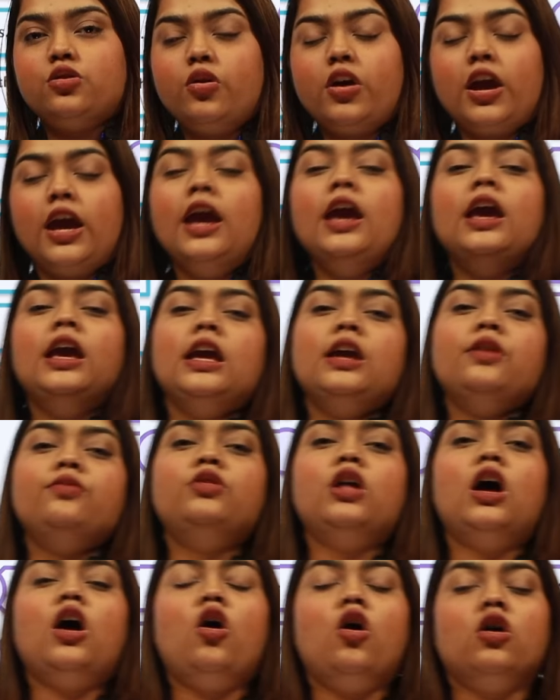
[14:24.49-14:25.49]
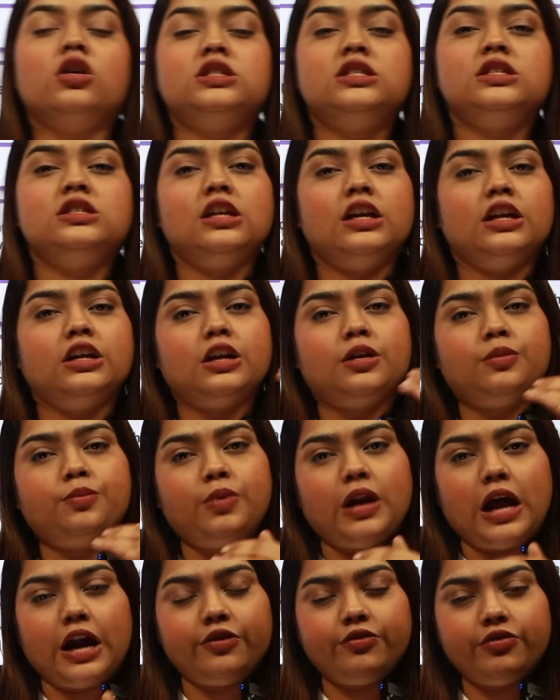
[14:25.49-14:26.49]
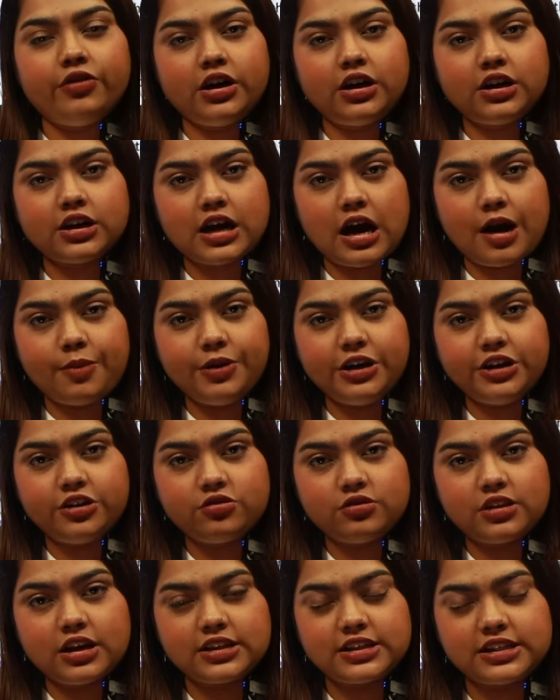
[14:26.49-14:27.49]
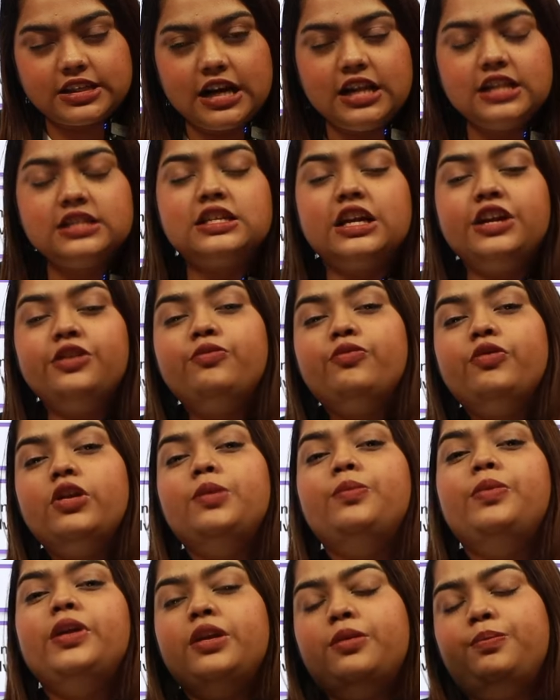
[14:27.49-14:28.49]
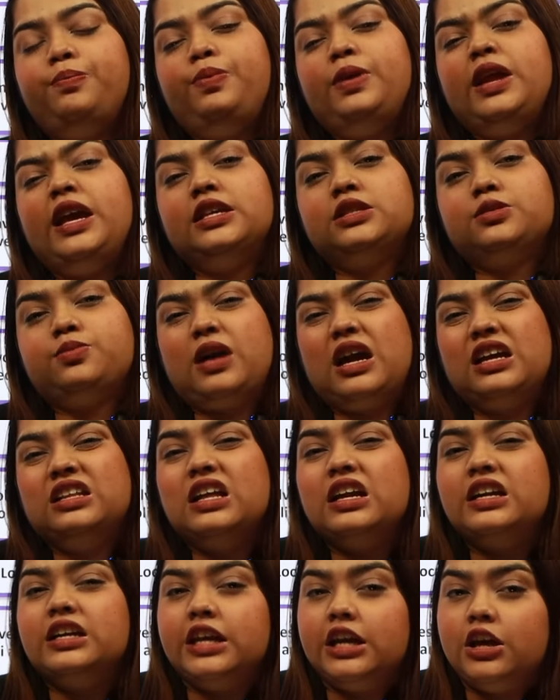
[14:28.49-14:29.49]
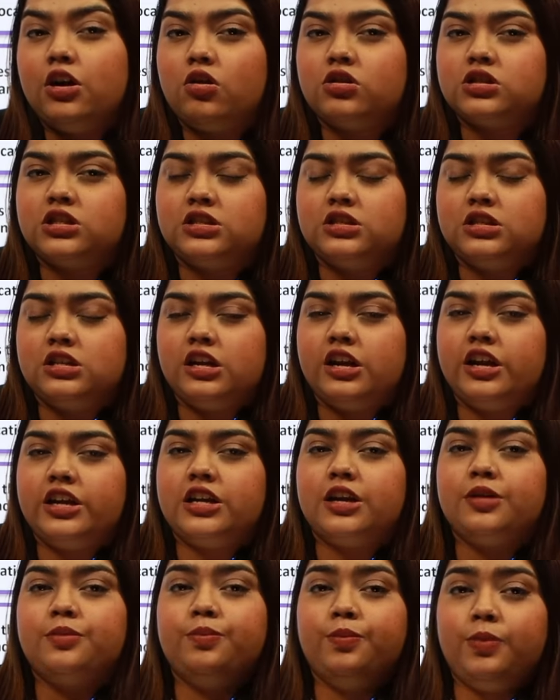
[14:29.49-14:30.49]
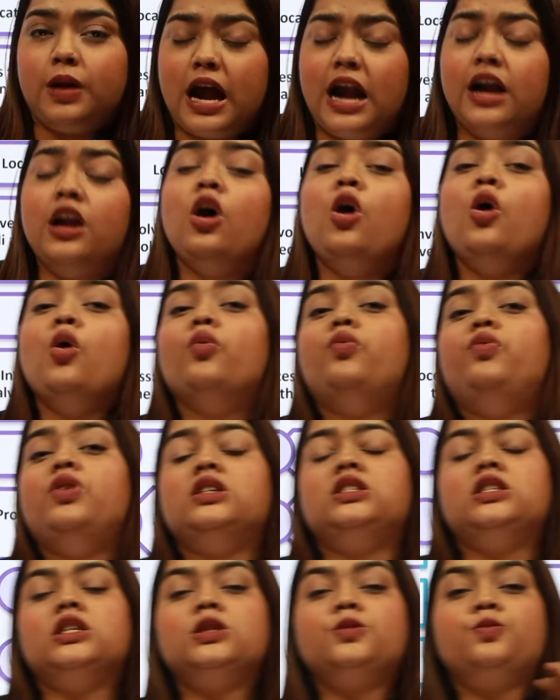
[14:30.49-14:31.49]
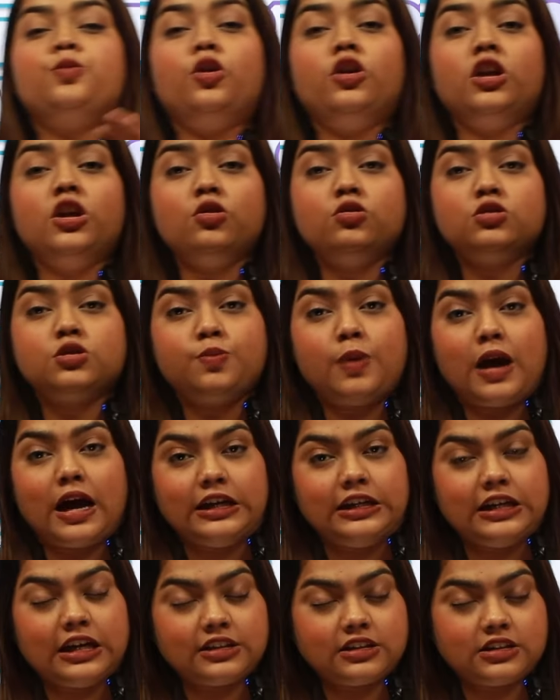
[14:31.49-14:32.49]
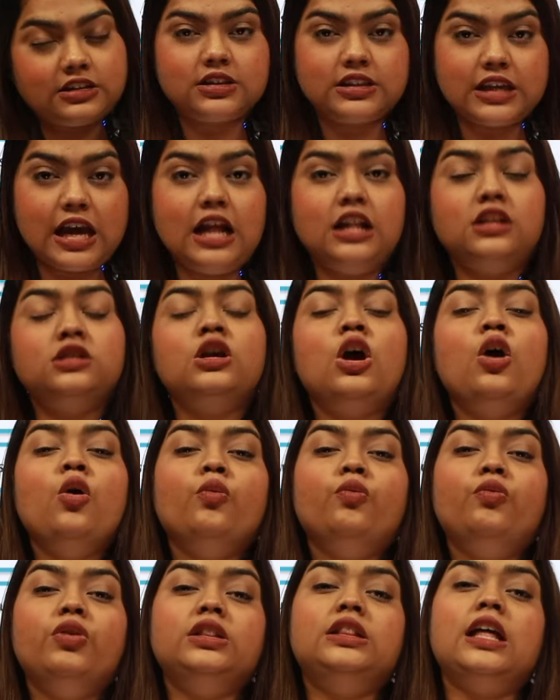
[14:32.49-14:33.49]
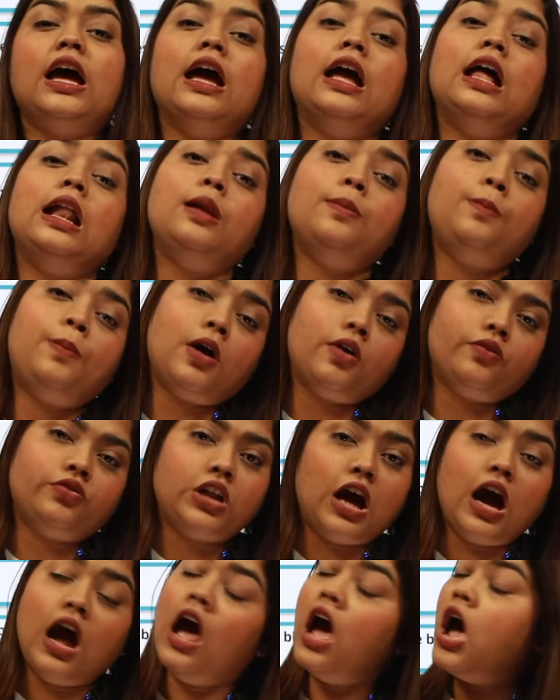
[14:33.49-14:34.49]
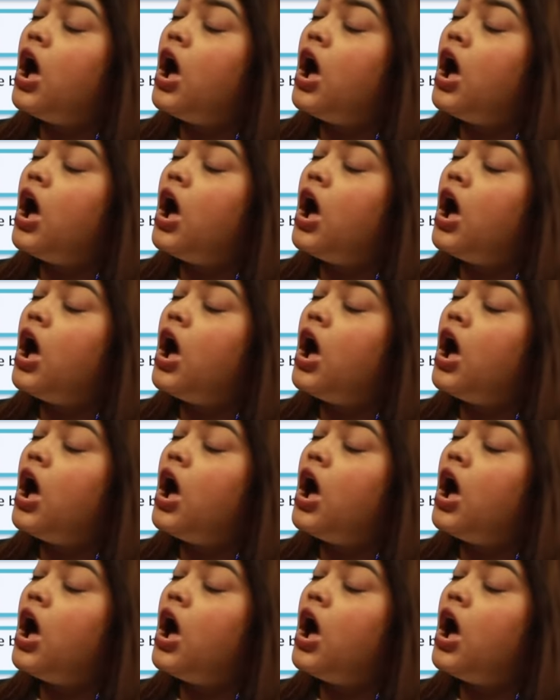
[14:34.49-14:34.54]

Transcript: Okay, if the oxygenated blood will come into the cells, it will be replaced by the deoxygenated blood which is produced by the cells with the help of the